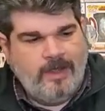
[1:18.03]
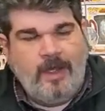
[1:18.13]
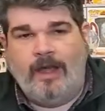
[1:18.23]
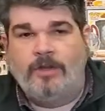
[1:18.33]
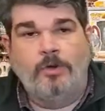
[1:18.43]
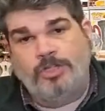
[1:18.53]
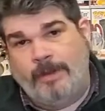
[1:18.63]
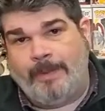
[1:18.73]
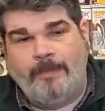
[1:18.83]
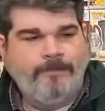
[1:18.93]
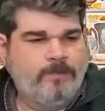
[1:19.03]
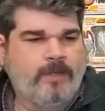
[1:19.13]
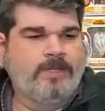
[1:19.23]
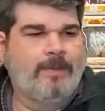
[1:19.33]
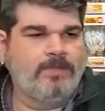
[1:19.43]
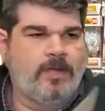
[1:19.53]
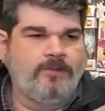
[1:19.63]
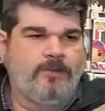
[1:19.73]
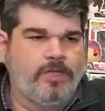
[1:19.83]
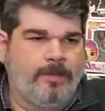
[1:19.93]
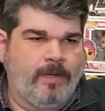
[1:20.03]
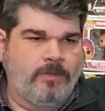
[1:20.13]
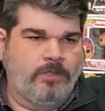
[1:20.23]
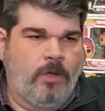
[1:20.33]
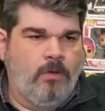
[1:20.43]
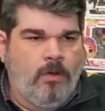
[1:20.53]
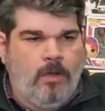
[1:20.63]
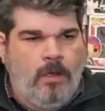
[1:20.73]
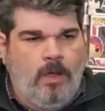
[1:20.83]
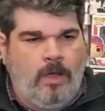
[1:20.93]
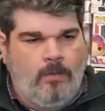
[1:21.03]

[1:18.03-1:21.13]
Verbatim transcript: uh, no shipping because Amazon's free shipping. So uh,